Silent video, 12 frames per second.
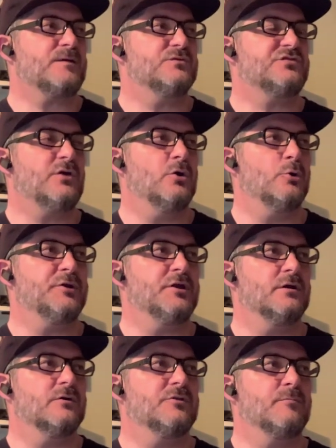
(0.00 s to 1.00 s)
So
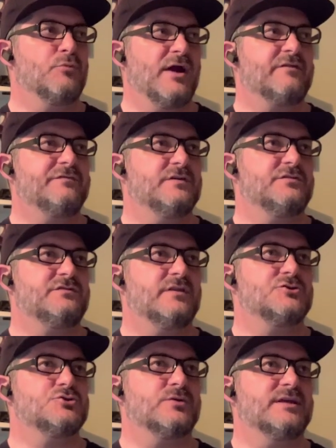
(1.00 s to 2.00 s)
the breakfast
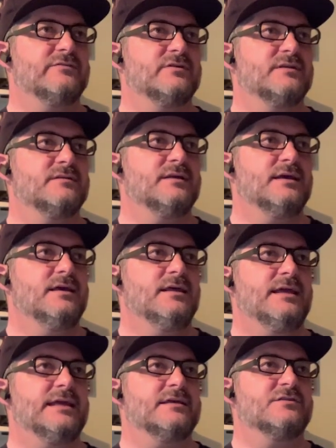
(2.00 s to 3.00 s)
that you're given
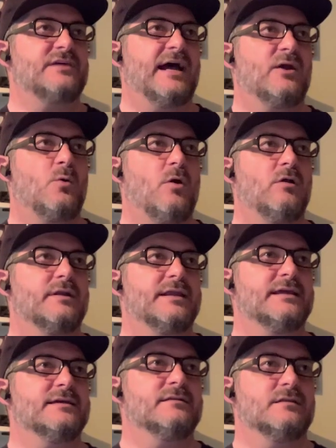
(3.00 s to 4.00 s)
is high
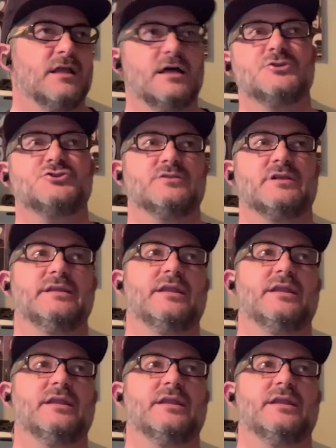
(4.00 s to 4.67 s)
quality. The lunch and the